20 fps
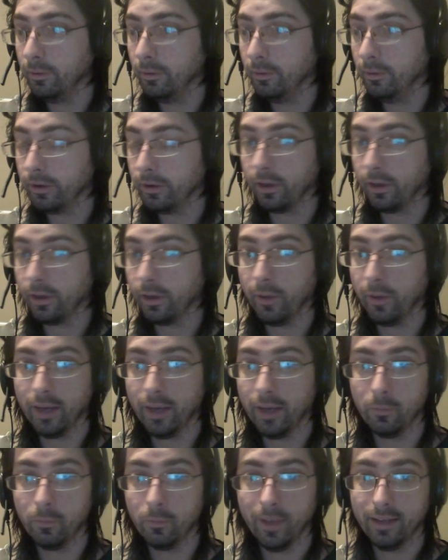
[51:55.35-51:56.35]
We're going to go ahead
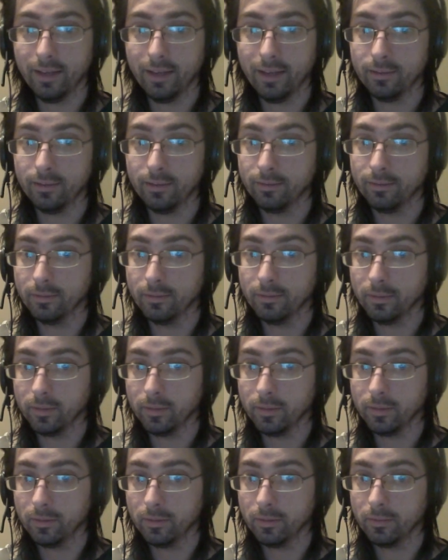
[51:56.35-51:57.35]
and win.
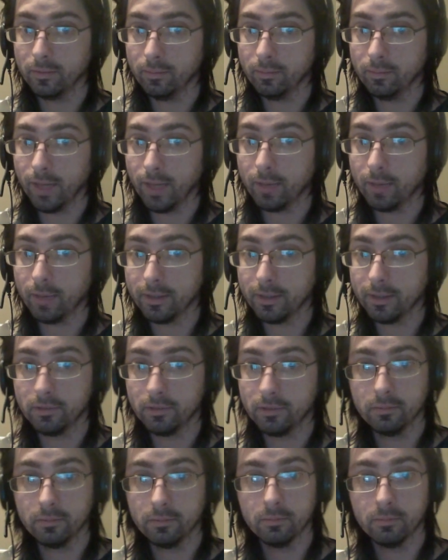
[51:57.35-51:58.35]
Maybe.
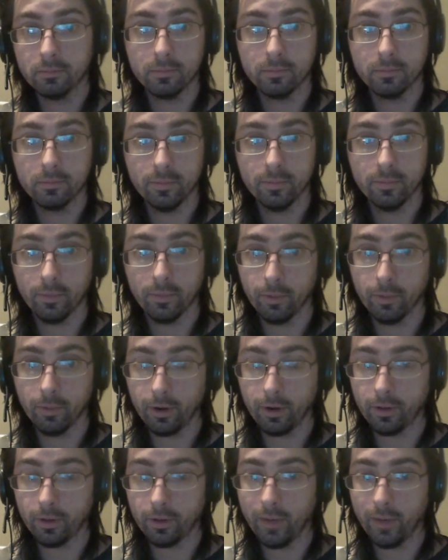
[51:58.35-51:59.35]
We're
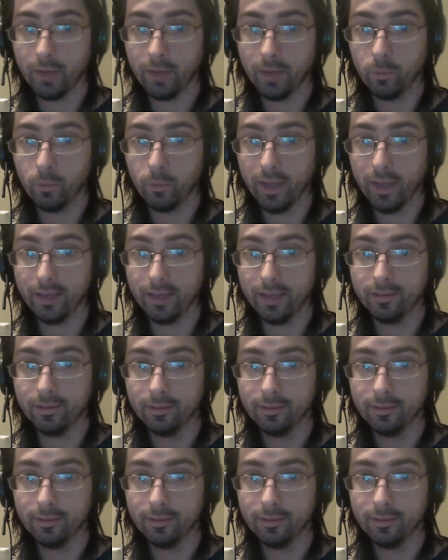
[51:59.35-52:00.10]
going to go ahead and win.